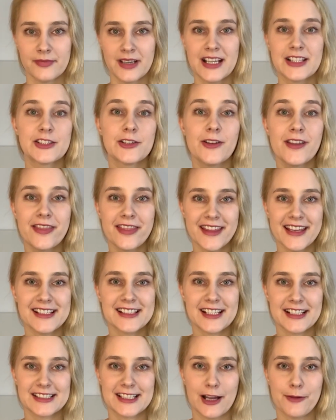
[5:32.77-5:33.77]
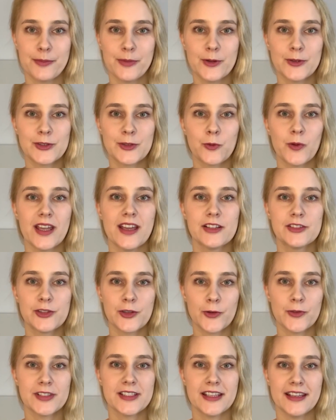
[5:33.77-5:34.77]
So in these examples, we
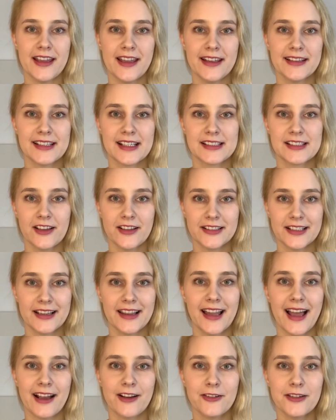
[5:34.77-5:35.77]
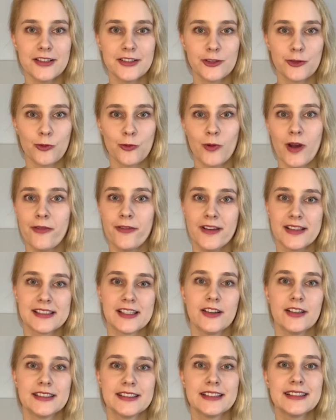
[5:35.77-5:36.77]
associate a certain language with a
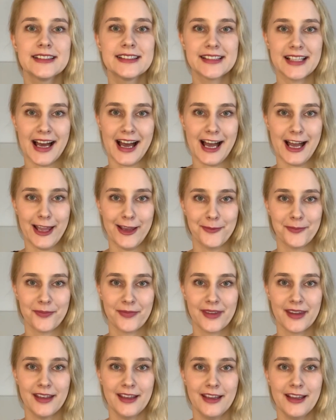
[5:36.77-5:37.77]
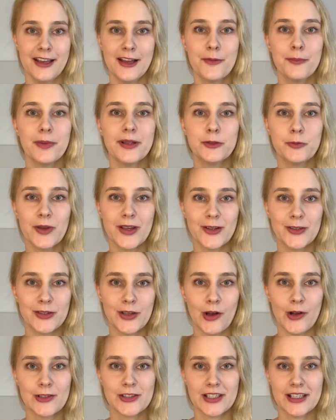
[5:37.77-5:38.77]
certain time, but we could
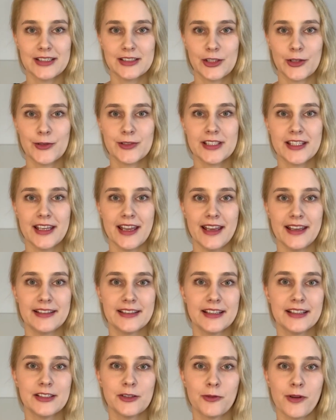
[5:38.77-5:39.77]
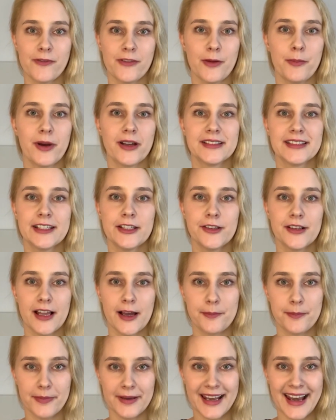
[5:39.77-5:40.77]
also associate it with a particular
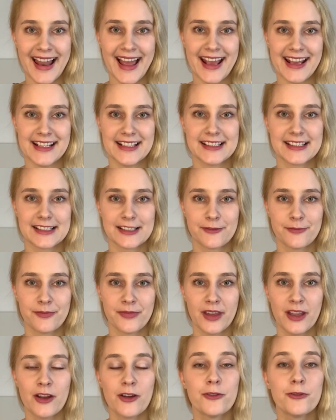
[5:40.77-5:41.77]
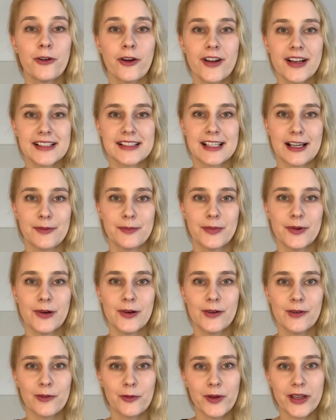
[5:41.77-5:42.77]
place. For example,
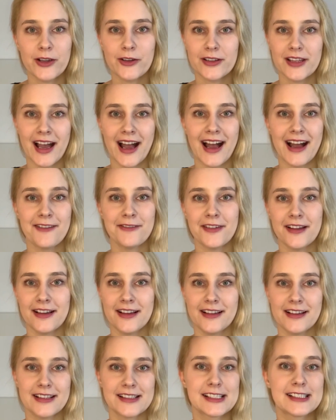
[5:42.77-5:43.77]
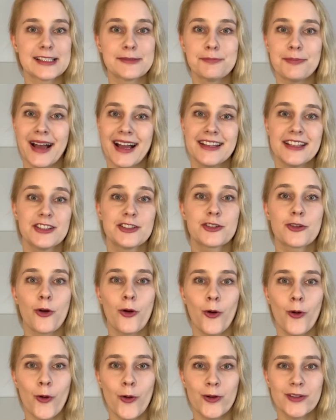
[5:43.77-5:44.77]
we could have a Spanish
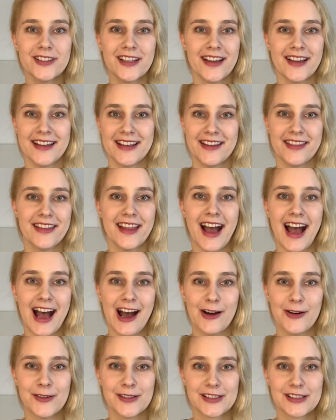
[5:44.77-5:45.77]
corner in the house,